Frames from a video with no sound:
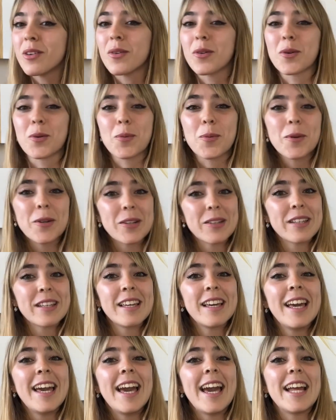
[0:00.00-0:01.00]
or work
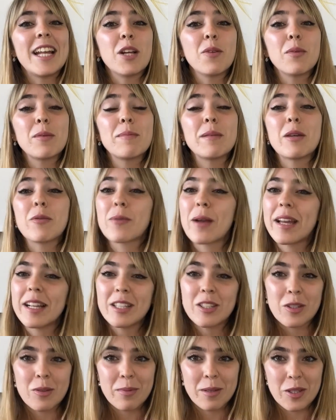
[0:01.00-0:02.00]
and it will be ready
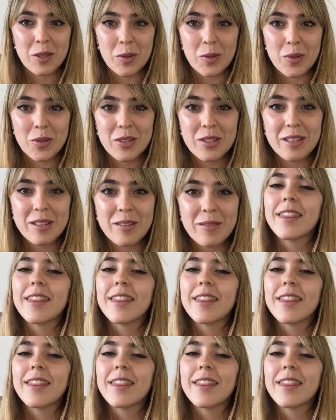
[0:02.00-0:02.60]
to be used.